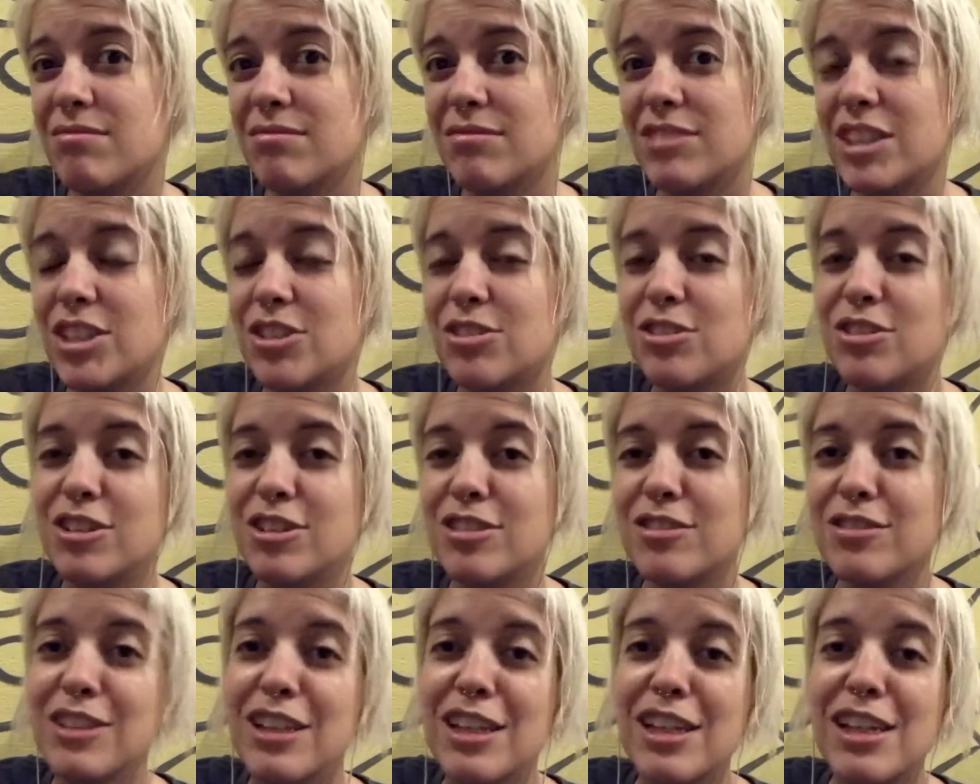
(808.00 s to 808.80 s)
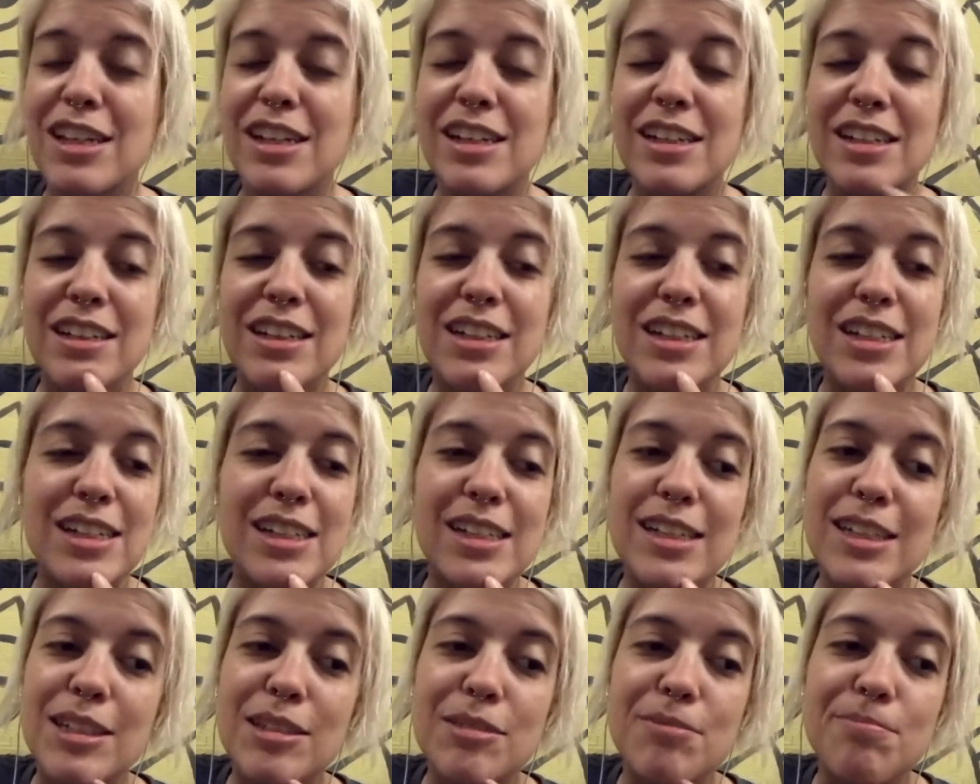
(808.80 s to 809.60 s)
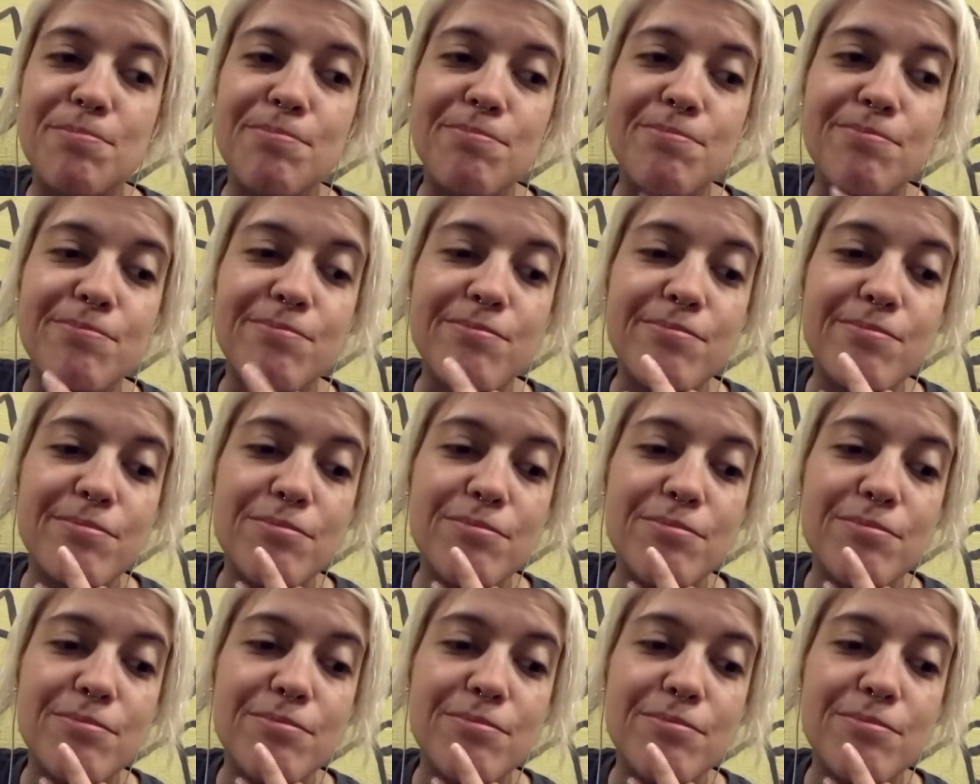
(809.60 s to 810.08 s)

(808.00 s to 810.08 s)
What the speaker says: I don't know.